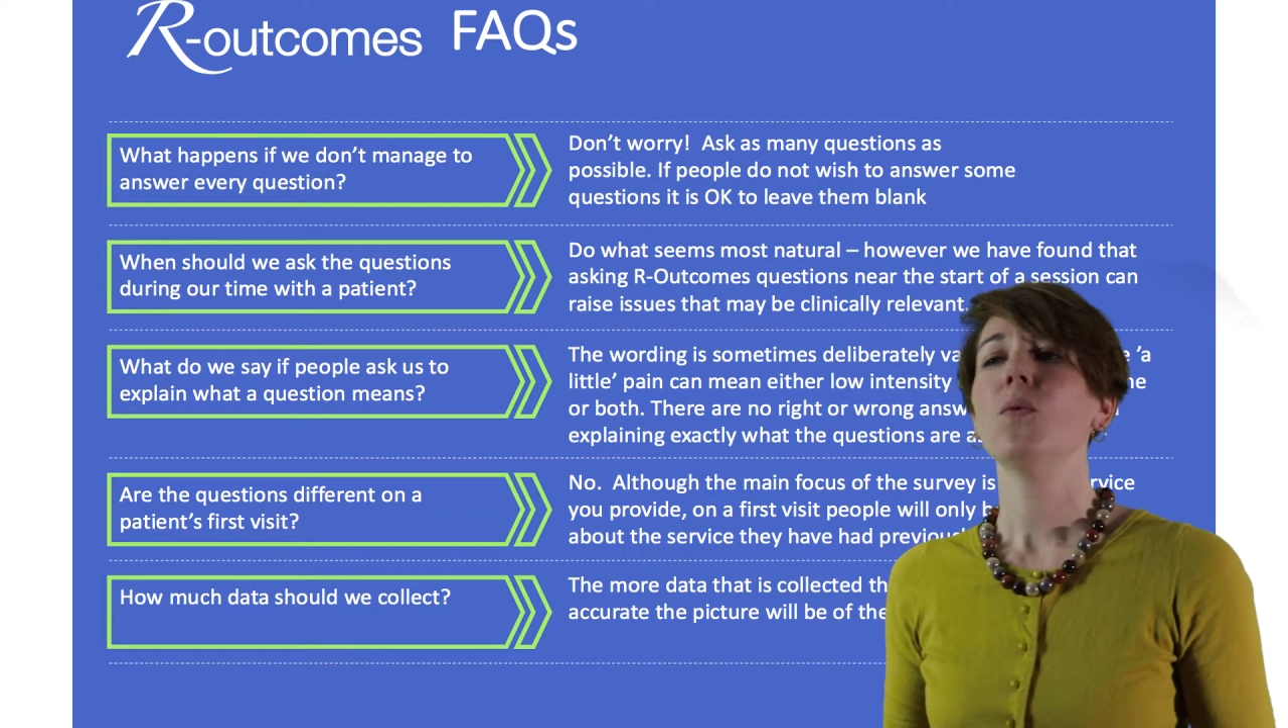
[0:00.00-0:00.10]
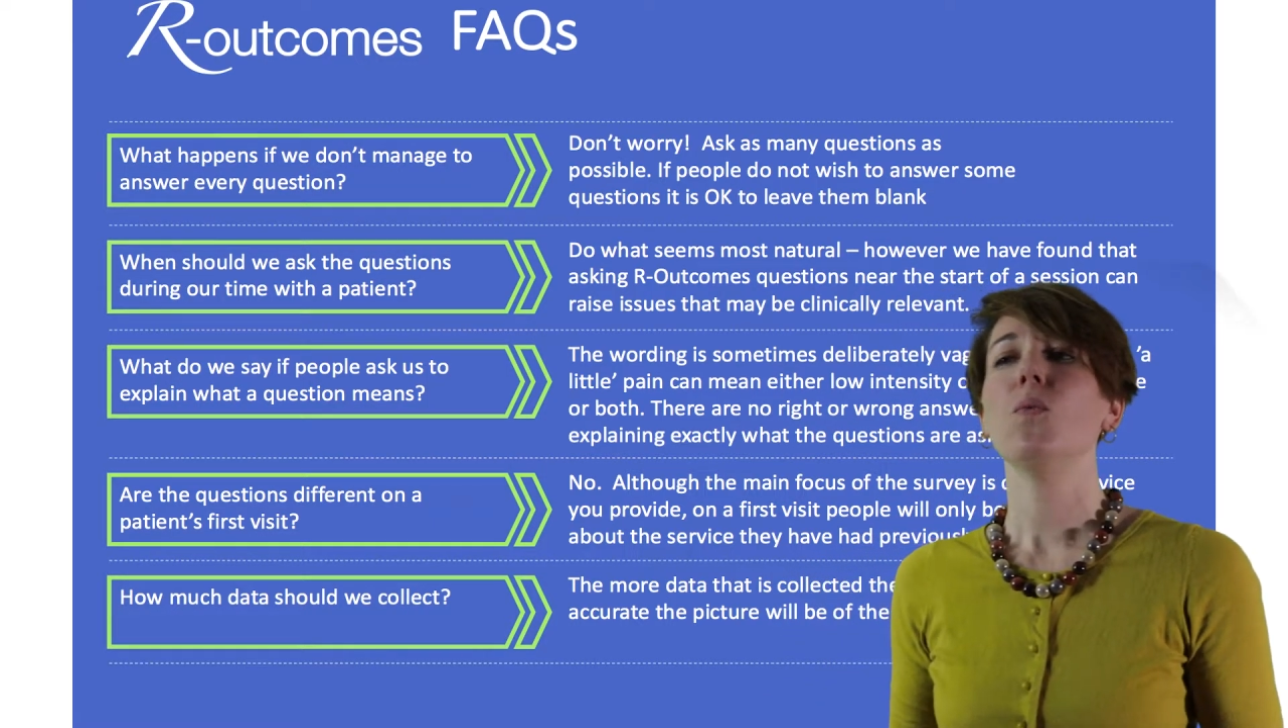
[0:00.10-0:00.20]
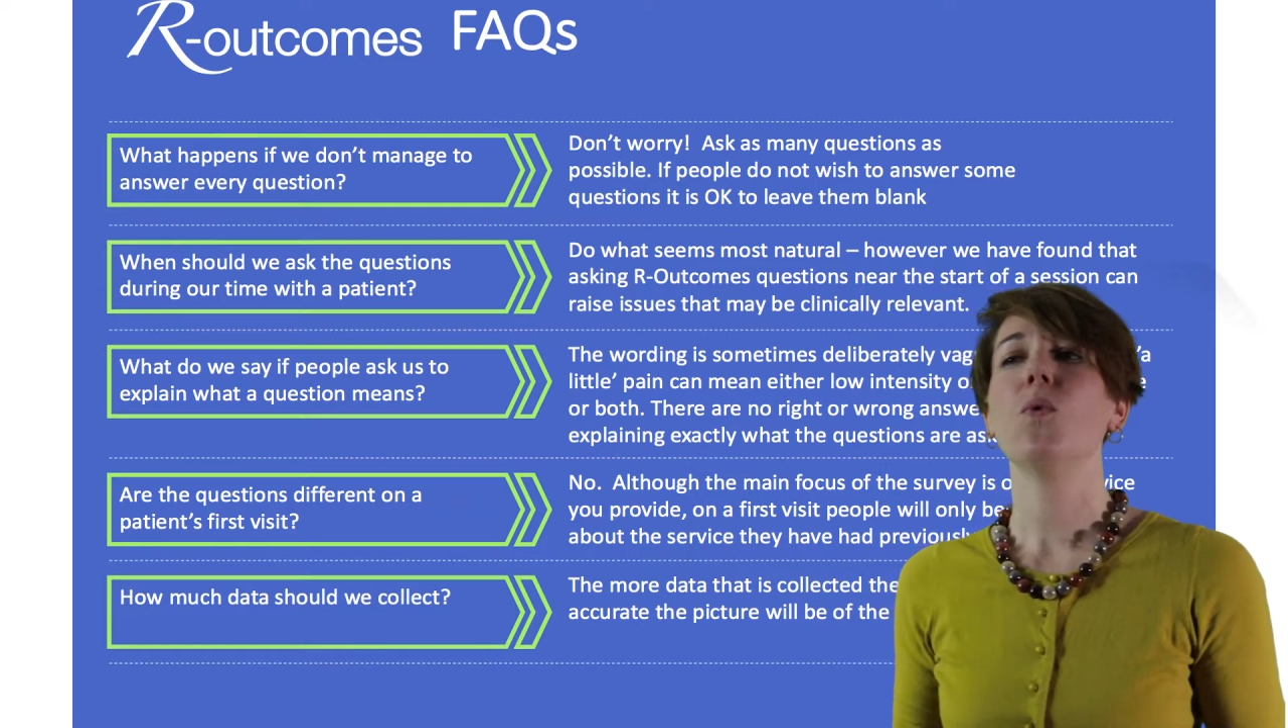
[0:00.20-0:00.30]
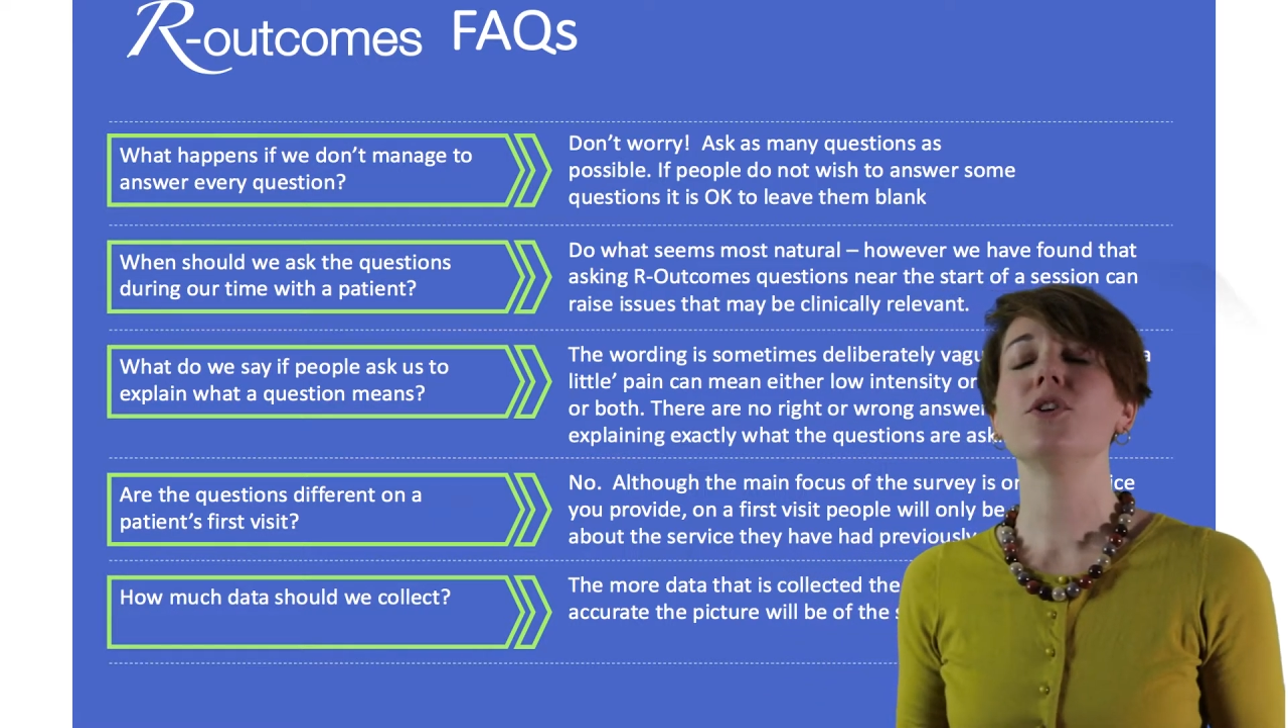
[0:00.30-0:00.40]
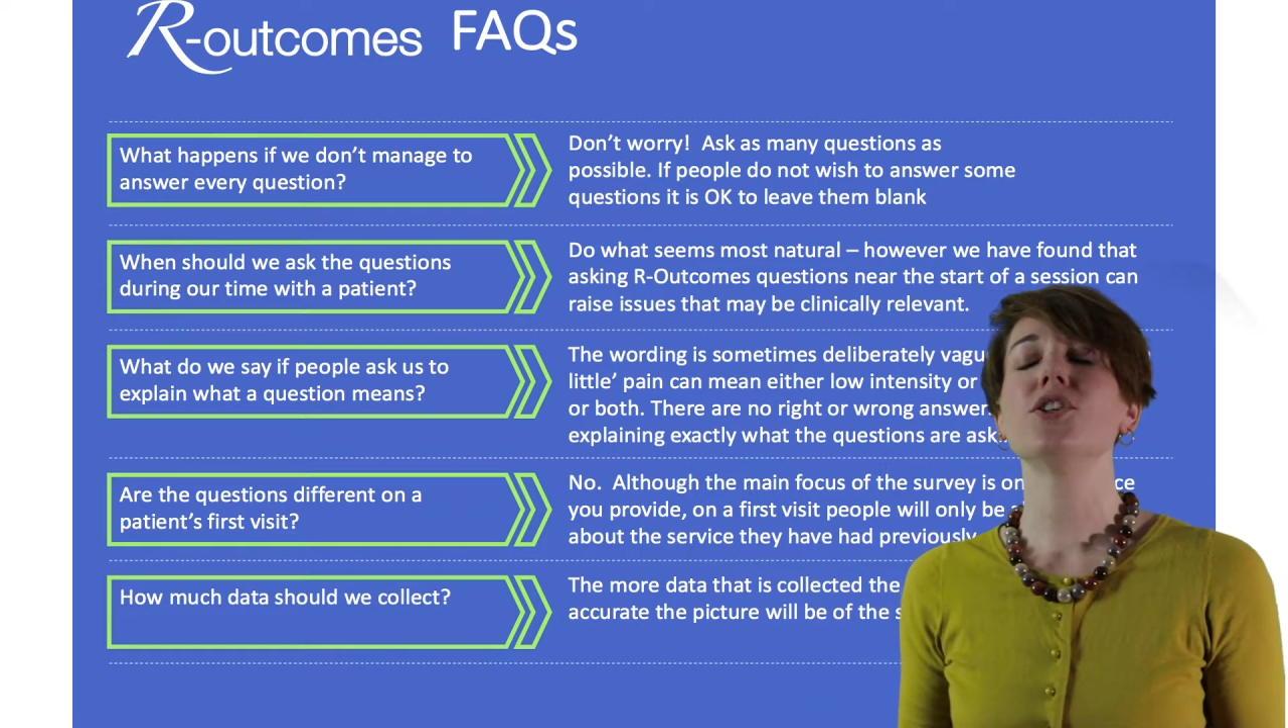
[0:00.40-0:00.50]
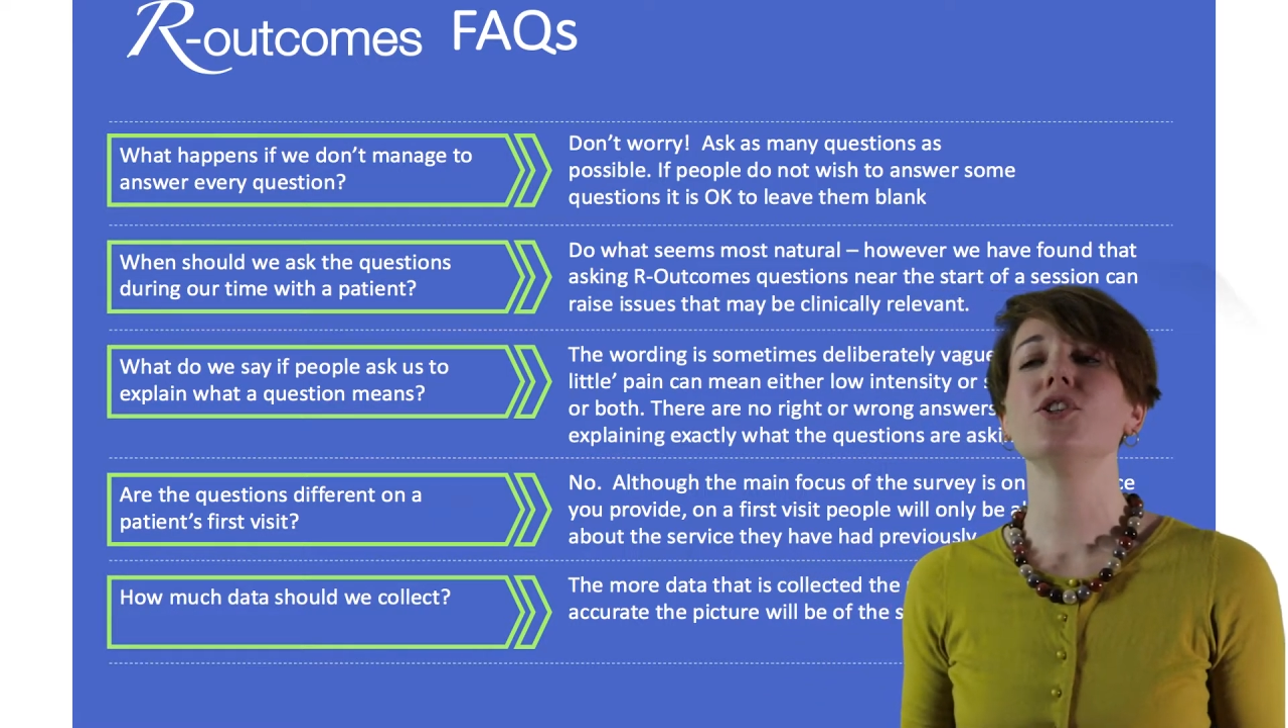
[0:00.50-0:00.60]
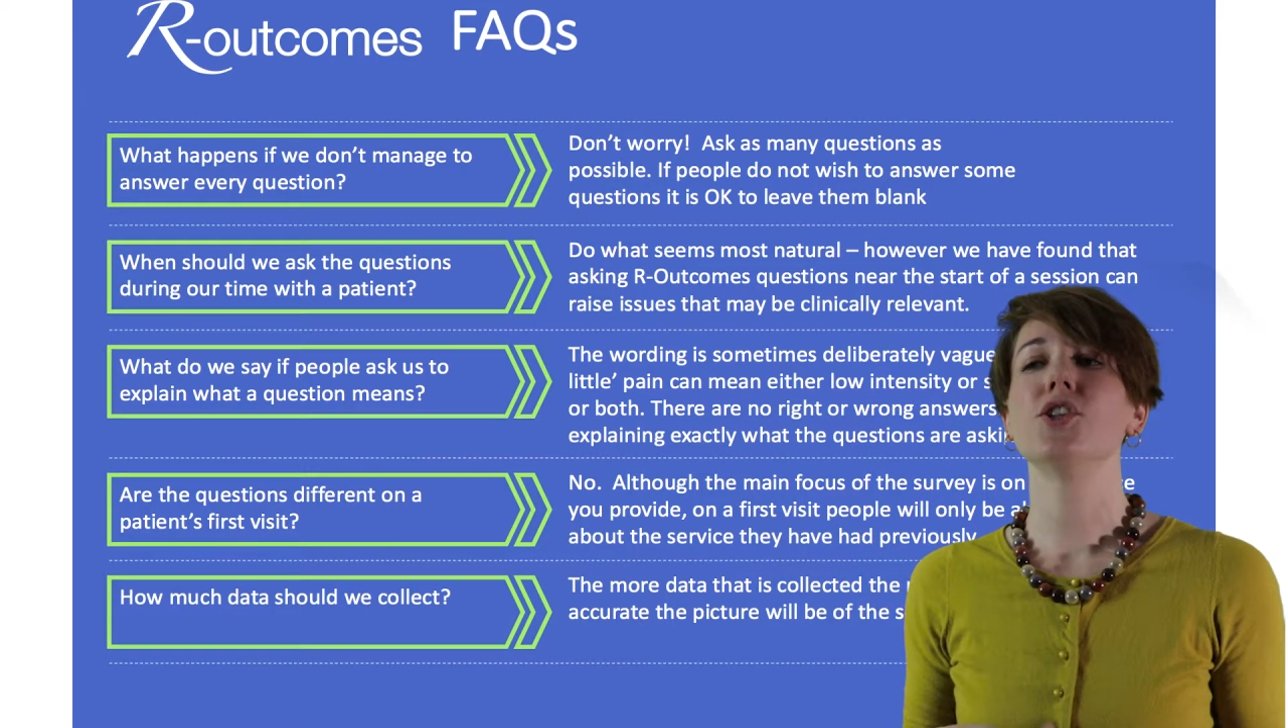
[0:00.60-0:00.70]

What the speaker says: What to